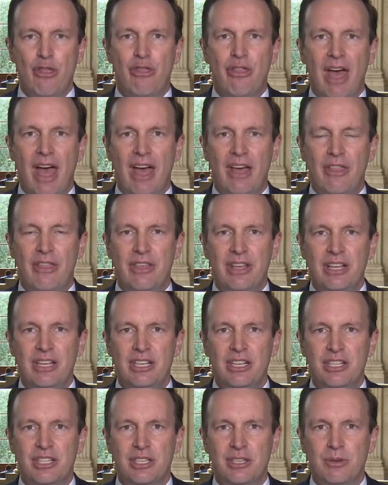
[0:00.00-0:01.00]
that
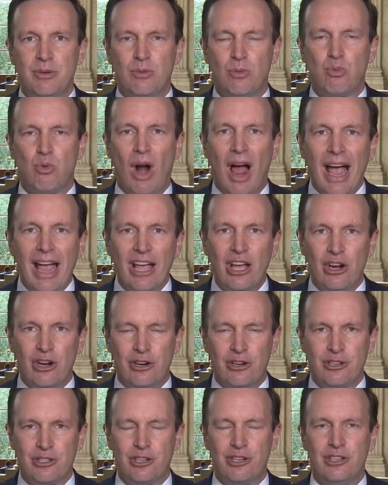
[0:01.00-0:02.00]
these
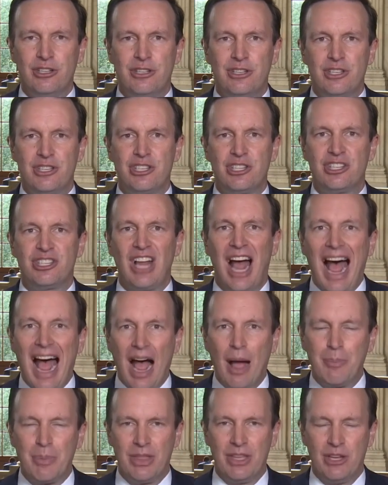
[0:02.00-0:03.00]
rioters could stop